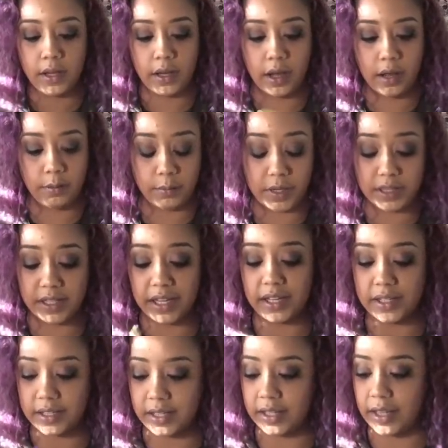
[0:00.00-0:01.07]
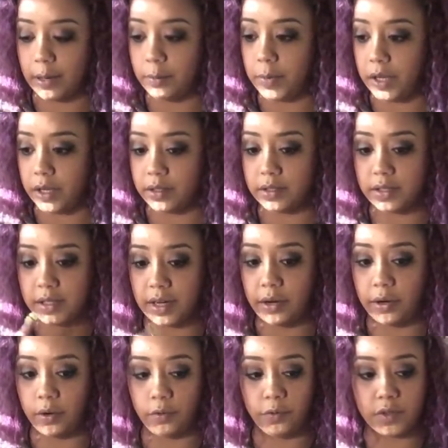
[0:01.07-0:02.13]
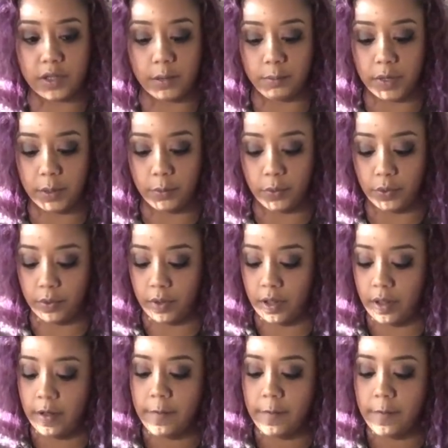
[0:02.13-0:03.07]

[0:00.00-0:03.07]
because I can see that being a scenario for some people.